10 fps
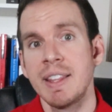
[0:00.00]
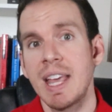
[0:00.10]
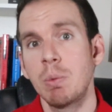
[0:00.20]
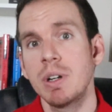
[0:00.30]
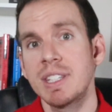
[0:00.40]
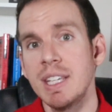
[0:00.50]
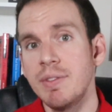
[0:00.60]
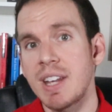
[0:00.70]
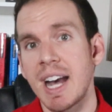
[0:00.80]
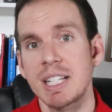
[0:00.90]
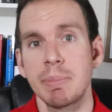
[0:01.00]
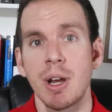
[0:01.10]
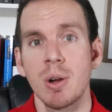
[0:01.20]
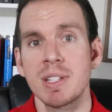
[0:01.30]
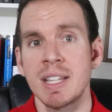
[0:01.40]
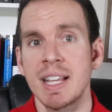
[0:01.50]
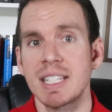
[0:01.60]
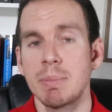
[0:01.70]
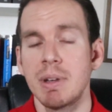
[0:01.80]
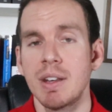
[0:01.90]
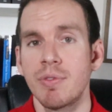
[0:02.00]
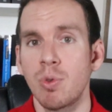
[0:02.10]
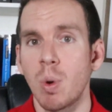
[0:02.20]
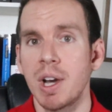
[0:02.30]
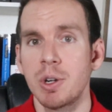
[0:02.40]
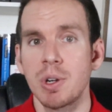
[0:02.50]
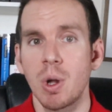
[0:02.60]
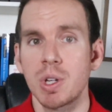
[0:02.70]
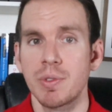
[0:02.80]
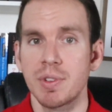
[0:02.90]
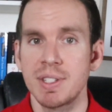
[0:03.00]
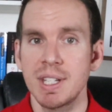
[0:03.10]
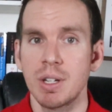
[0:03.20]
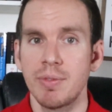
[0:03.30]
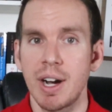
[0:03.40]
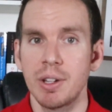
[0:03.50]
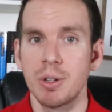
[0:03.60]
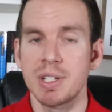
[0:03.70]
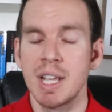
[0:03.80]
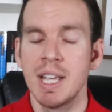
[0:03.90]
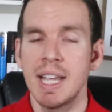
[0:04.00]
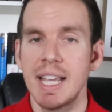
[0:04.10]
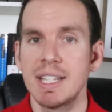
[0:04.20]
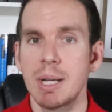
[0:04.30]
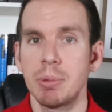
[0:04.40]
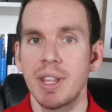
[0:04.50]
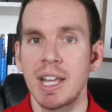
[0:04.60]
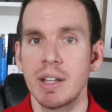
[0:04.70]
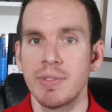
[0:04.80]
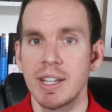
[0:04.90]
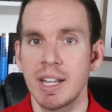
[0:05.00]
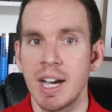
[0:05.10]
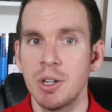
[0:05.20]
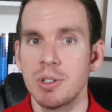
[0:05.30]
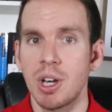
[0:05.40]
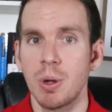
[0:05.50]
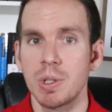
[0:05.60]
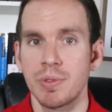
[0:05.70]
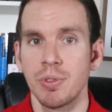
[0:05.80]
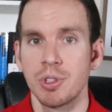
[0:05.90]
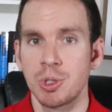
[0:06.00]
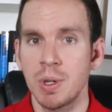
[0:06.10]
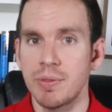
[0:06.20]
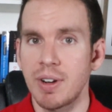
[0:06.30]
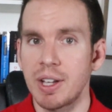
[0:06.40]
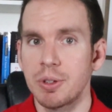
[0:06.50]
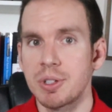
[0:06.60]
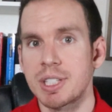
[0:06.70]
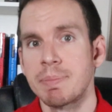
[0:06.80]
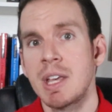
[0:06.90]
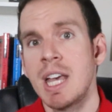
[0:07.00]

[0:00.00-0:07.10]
that would give taxpayers an estimated $400 for single filers and double that of $800 for joint filers.